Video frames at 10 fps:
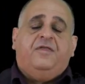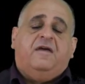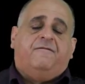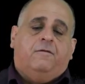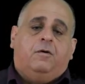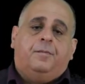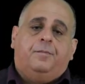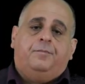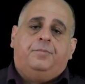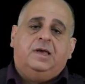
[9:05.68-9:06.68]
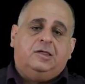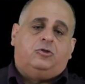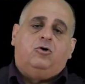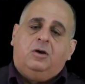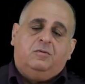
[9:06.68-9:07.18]
Therefore,
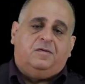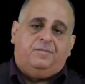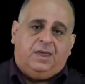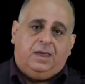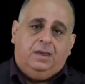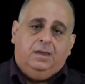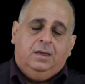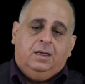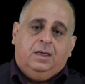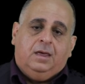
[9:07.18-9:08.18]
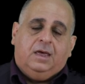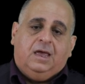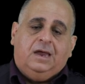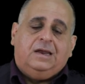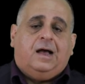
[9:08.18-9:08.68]
please join with me
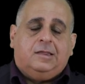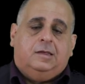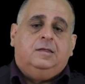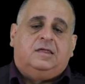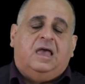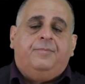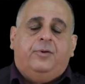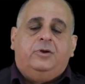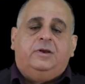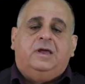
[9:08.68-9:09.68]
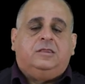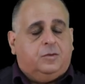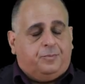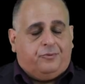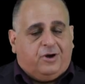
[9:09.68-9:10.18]
in asking St. Bernadette
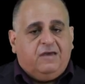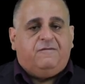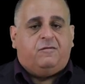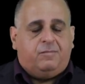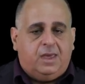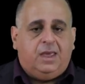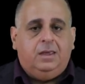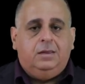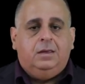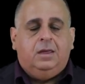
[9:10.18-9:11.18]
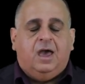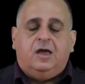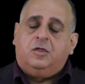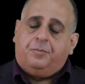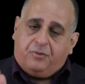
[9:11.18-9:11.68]
to pray for me
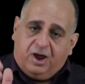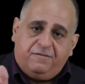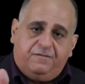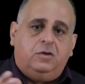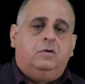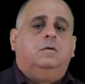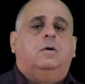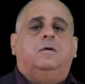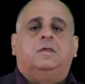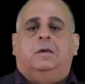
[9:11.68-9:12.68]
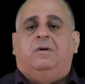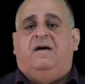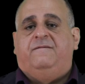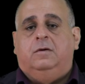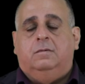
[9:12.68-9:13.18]
and to pray for you, also,
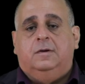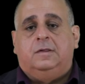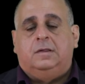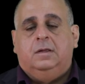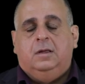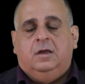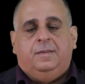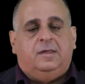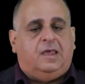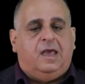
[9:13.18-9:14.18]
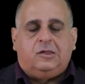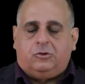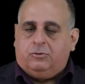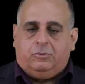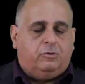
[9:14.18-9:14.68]
our viewers, this
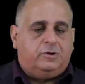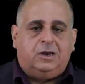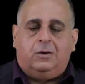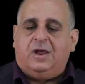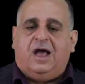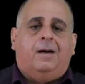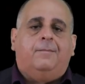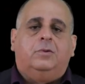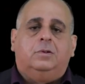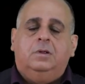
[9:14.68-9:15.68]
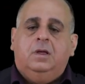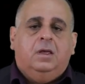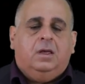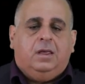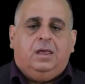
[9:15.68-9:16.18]
extraordinary, humble
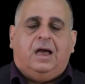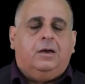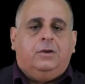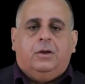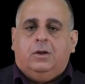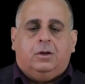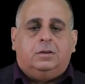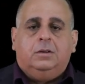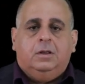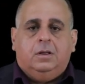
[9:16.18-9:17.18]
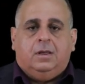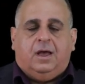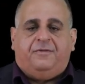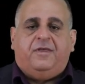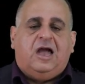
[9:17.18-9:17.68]
young girl
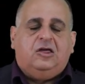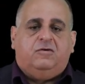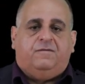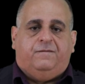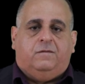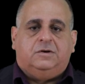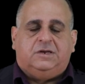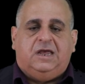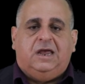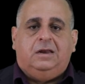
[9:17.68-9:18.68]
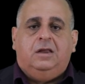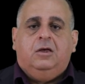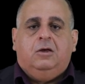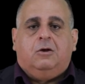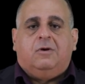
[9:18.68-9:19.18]
at the age of 14,
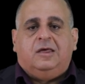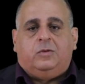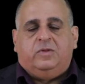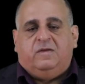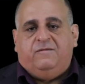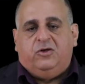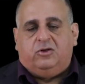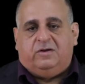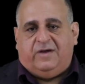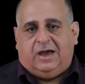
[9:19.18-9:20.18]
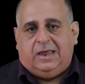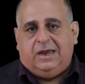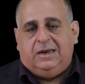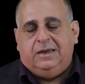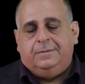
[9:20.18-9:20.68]
graced with the vision of Our
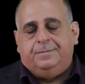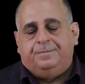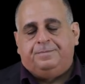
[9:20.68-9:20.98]
Lady.